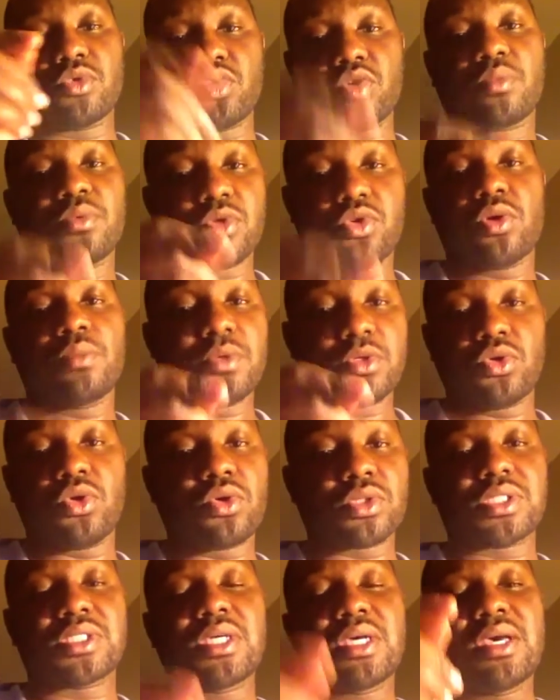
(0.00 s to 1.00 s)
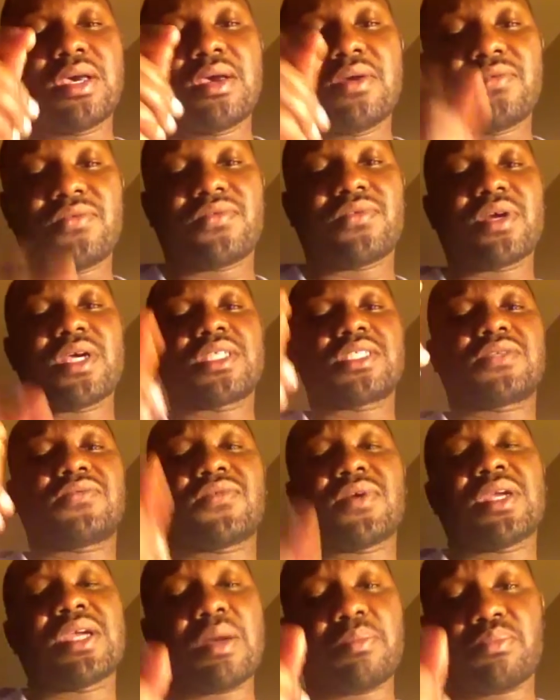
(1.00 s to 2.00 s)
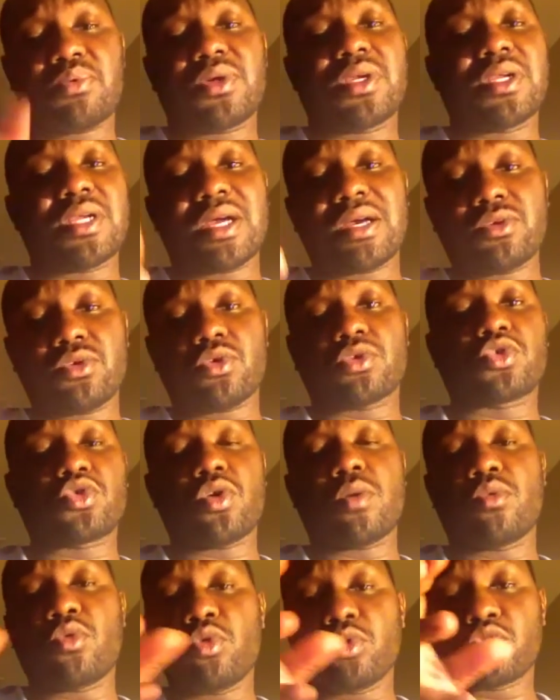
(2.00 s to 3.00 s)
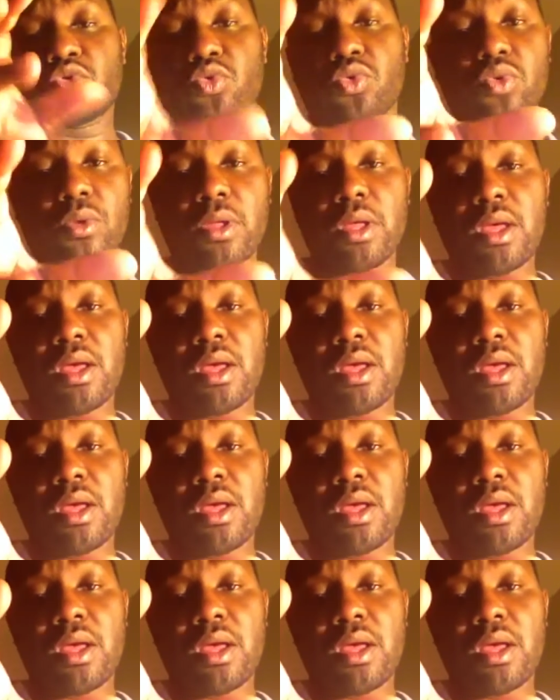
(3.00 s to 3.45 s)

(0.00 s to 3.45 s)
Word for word: www.freshfireprayer.com go to